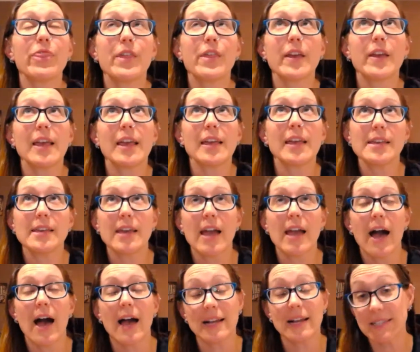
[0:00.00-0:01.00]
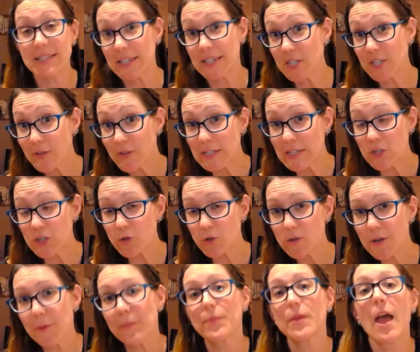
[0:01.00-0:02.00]
the accessory
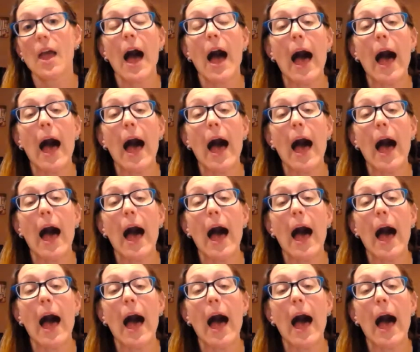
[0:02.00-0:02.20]
store.